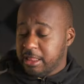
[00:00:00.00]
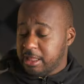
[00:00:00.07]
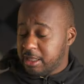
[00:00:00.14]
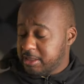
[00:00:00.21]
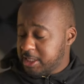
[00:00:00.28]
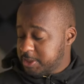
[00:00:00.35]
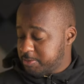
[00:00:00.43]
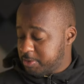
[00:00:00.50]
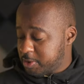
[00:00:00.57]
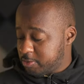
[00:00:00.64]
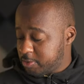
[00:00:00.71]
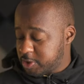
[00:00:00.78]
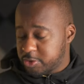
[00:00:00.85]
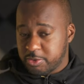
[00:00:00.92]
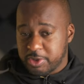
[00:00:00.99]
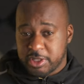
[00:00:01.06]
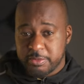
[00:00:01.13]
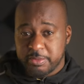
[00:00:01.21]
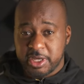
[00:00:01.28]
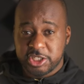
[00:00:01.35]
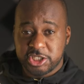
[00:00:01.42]
Now, this book was
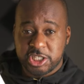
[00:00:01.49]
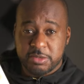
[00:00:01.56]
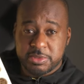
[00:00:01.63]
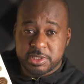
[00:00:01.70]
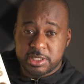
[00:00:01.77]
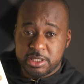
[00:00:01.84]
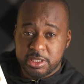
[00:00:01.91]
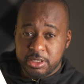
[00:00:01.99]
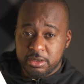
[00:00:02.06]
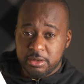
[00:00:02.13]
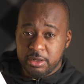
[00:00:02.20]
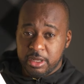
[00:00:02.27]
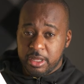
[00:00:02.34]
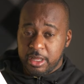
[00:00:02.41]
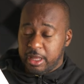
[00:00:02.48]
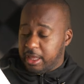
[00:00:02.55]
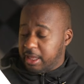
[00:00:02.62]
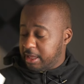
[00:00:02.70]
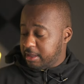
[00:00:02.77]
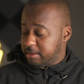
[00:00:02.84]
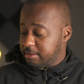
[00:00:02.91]
written by James Clear,
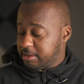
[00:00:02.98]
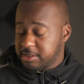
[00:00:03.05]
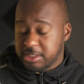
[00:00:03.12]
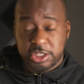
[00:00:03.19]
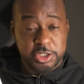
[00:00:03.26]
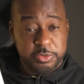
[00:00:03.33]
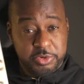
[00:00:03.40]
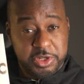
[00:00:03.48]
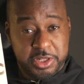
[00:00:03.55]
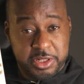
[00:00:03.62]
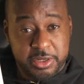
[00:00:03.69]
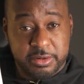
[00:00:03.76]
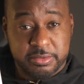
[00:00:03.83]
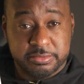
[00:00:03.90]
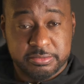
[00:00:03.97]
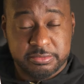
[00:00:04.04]
and it's actually pretty clear.